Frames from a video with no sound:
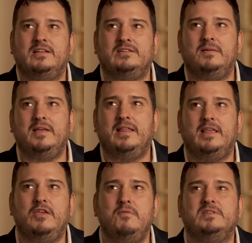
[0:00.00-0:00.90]
something in the
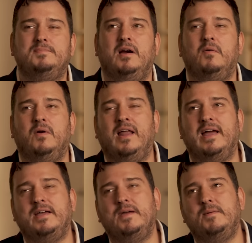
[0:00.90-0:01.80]
human spirit where,
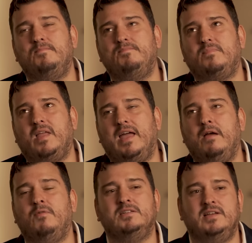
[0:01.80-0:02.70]
like,
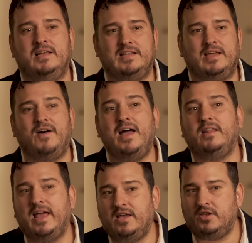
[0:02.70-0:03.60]
it resonates. Like, if I
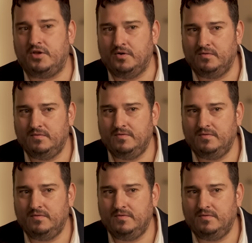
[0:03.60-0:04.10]
like you